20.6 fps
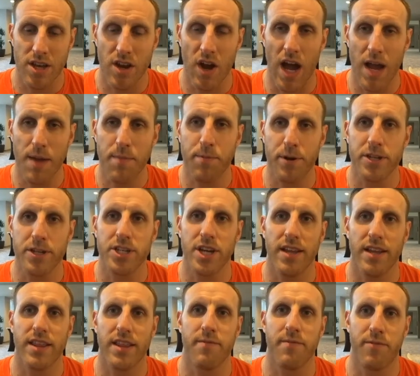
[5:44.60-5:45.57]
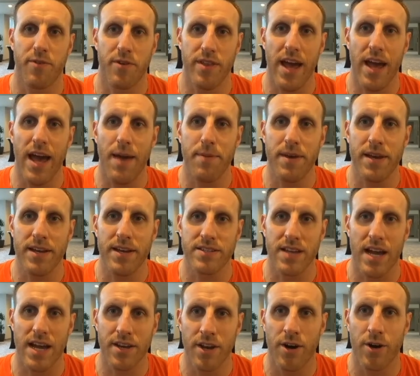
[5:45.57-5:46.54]
I appreciate them for that, because
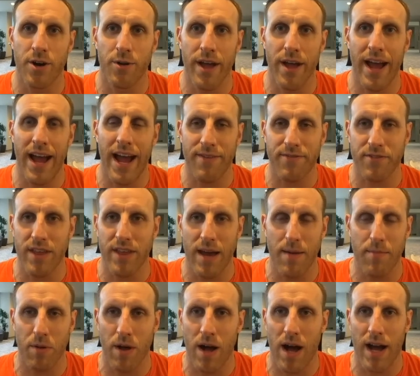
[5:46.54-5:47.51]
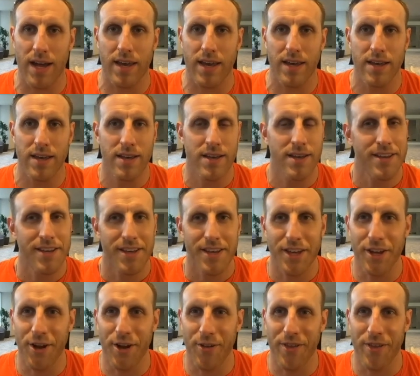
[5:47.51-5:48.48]
I know that after that block,
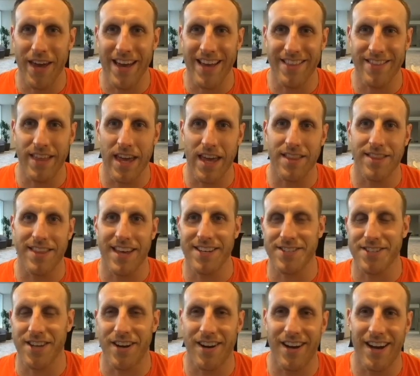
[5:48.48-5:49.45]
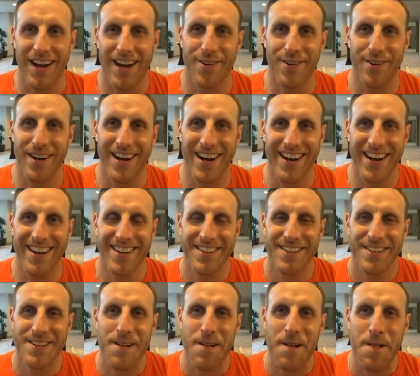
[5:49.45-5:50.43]
they saw
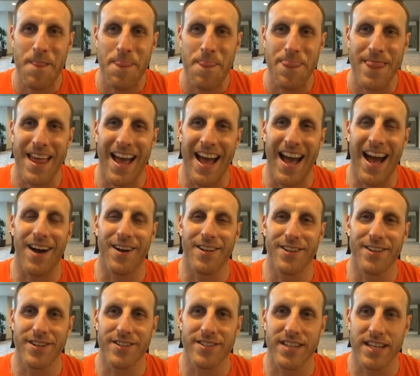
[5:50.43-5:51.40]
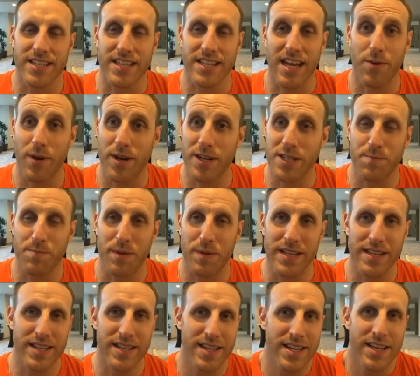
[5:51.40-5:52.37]
how little ticked I was.
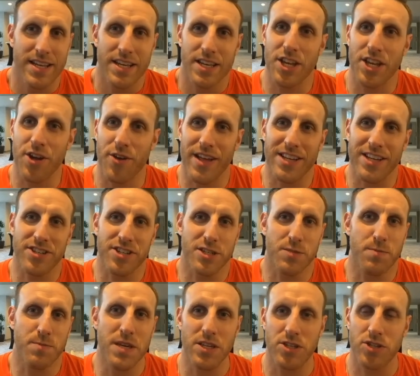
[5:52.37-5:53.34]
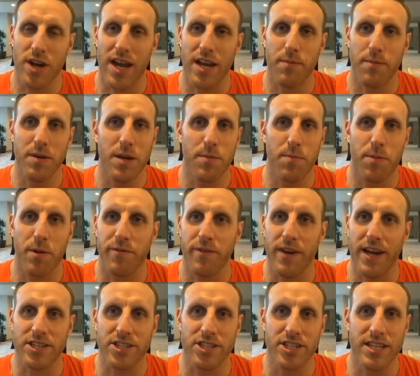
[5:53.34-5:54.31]
But, that's just me trying to be a
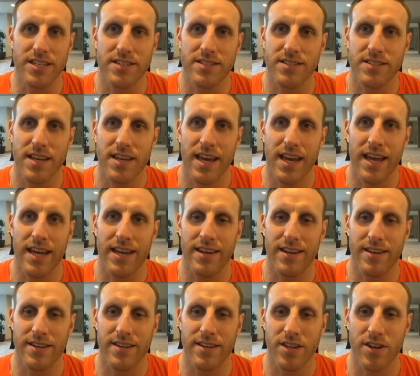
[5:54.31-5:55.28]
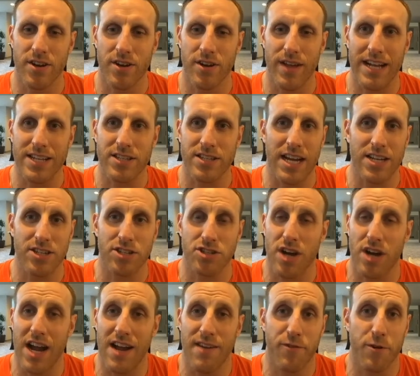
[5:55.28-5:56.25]
perfectionist. And, I
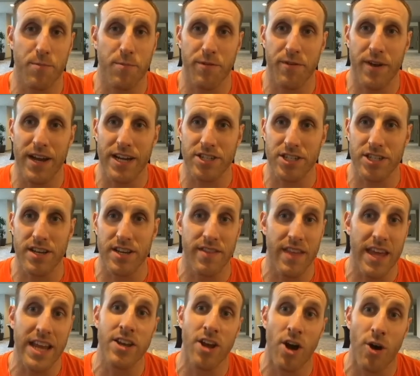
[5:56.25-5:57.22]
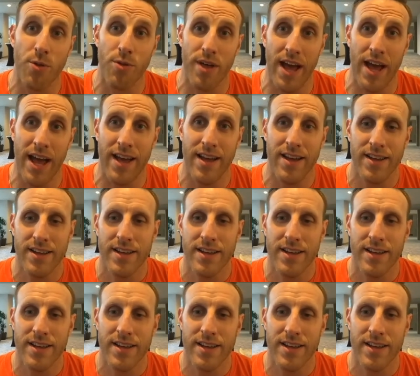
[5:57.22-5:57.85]
strive for perfection, and they know that.